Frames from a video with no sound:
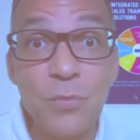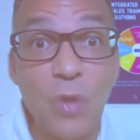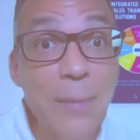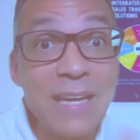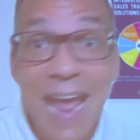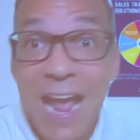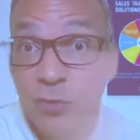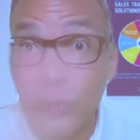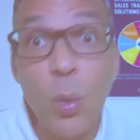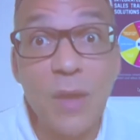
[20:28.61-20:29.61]
So I'm going to
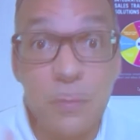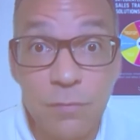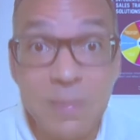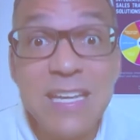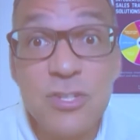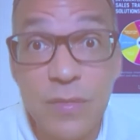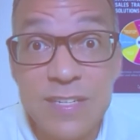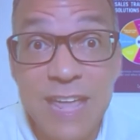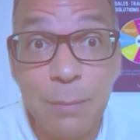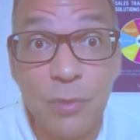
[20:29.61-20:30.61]
answer a question from each of the
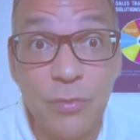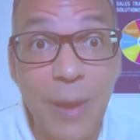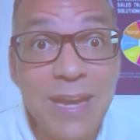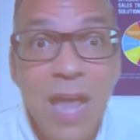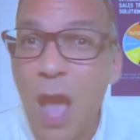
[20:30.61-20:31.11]
tables, right?